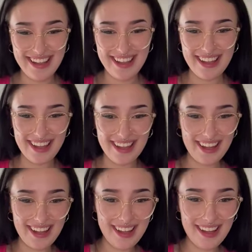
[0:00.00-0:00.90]

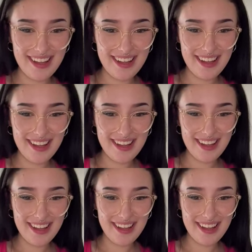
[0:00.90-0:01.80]

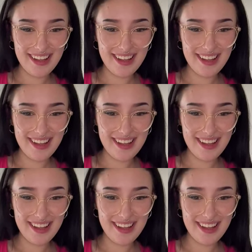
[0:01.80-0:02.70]

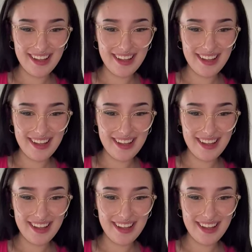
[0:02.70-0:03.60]

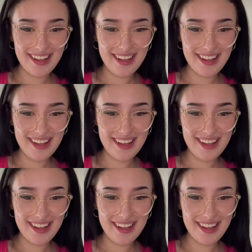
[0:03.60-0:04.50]

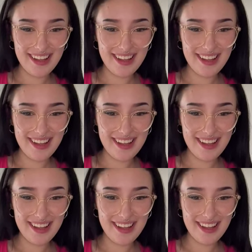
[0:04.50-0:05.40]

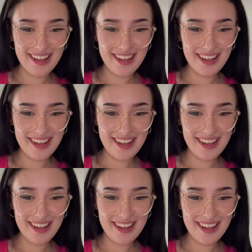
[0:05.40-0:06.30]

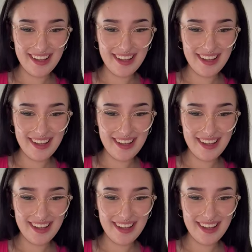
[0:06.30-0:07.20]

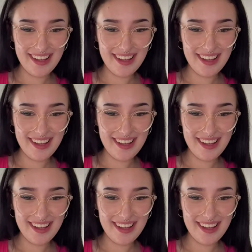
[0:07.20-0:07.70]
Nobody speaks.